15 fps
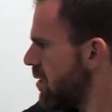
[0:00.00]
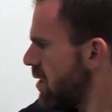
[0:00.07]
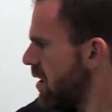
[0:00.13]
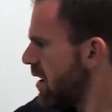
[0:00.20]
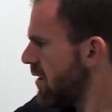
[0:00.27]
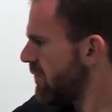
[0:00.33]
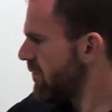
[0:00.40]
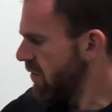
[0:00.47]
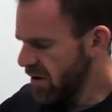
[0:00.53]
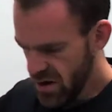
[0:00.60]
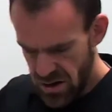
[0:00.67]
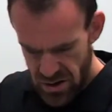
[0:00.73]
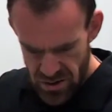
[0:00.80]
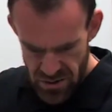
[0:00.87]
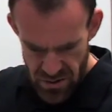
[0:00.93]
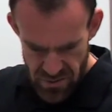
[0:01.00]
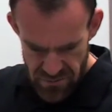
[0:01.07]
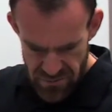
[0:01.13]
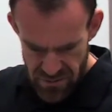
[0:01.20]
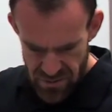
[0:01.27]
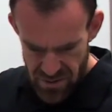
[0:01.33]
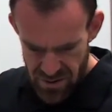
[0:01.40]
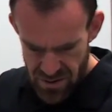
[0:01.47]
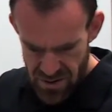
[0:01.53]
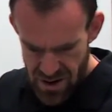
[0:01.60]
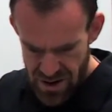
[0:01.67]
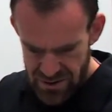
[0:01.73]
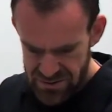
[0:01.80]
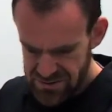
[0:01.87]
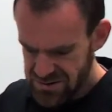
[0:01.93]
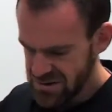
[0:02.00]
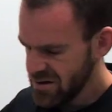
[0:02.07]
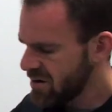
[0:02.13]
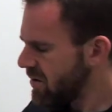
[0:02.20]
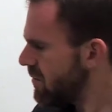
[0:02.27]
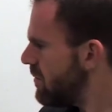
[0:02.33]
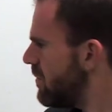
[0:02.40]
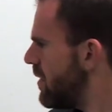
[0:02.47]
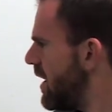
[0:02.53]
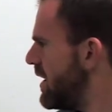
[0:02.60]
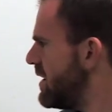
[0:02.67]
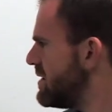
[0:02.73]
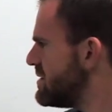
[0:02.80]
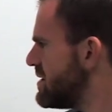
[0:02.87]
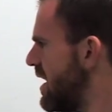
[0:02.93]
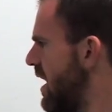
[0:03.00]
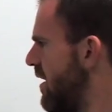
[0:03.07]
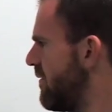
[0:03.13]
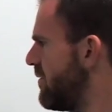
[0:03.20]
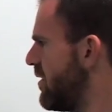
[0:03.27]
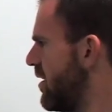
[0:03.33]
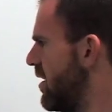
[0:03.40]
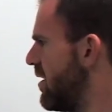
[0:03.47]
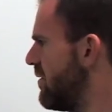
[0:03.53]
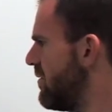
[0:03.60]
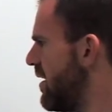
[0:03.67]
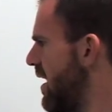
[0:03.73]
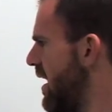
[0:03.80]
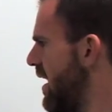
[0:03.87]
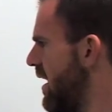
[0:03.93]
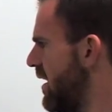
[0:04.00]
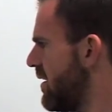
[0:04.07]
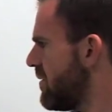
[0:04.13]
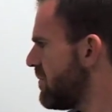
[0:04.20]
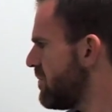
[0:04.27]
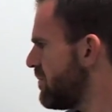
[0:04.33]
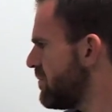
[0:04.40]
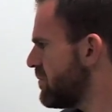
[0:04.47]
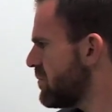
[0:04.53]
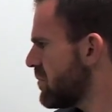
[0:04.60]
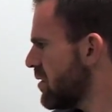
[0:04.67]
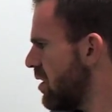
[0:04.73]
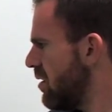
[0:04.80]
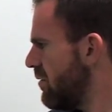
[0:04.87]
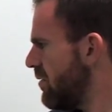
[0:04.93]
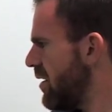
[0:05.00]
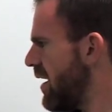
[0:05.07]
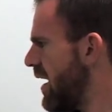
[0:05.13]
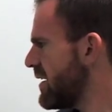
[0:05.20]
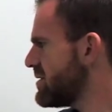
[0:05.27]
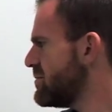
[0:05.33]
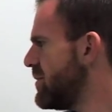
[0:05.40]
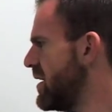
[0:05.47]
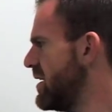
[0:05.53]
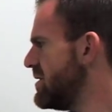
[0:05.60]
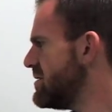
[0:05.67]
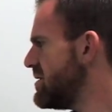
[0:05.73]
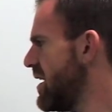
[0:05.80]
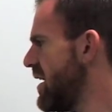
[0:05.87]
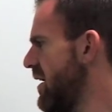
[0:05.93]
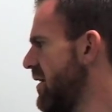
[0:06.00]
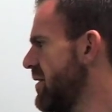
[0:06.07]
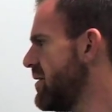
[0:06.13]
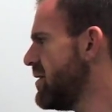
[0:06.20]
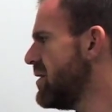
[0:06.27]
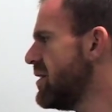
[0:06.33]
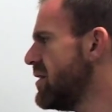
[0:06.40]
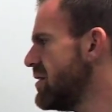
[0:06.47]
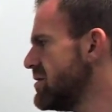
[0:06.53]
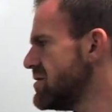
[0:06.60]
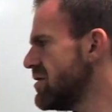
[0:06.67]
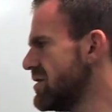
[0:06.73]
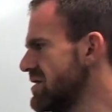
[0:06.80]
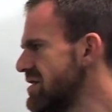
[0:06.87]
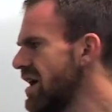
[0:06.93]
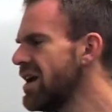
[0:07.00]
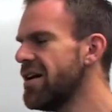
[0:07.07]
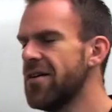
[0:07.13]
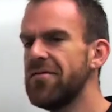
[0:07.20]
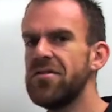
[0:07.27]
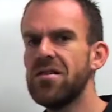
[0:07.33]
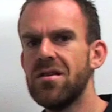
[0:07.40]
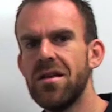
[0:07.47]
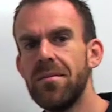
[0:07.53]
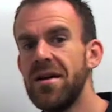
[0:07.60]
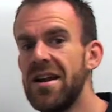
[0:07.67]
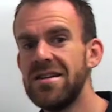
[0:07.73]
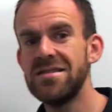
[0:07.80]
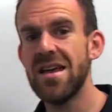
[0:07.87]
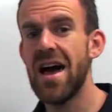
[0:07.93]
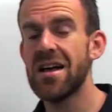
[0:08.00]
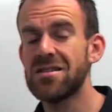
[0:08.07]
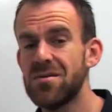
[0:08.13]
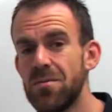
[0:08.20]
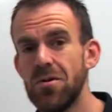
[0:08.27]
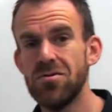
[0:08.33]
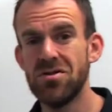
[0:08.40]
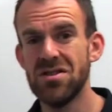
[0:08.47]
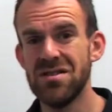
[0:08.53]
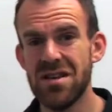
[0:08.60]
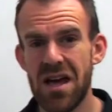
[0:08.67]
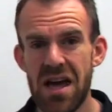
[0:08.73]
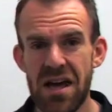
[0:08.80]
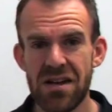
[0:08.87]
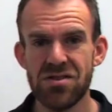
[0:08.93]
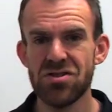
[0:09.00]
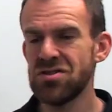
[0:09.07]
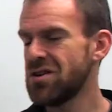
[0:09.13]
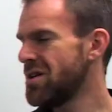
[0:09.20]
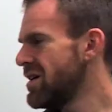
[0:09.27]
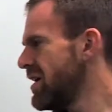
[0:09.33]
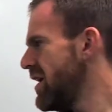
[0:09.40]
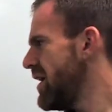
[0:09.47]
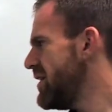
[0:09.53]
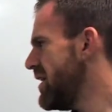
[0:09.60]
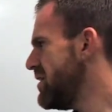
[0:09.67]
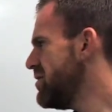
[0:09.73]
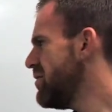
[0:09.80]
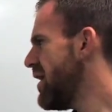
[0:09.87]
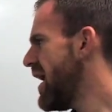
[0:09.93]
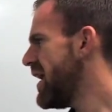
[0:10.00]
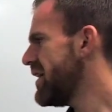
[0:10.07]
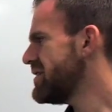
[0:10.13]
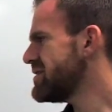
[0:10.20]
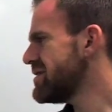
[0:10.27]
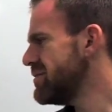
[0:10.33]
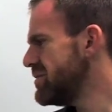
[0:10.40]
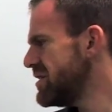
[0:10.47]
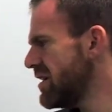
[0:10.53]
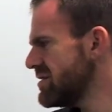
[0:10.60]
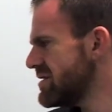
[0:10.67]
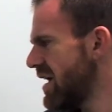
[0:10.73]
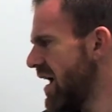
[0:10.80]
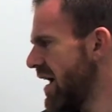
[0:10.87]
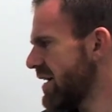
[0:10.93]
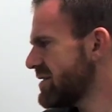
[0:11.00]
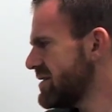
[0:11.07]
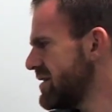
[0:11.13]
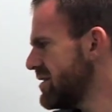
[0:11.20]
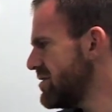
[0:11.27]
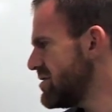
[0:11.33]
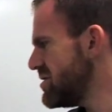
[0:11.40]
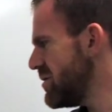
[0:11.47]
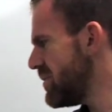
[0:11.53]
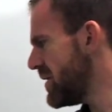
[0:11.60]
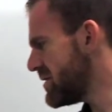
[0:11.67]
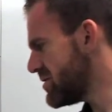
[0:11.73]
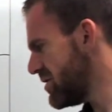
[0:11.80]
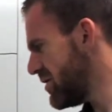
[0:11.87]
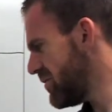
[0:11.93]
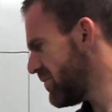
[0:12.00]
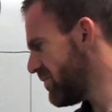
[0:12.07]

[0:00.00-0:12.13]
F of x minus f of a over x minus a. So instead of the limit as x approaches h, and then you adding some delta x, here's your picture.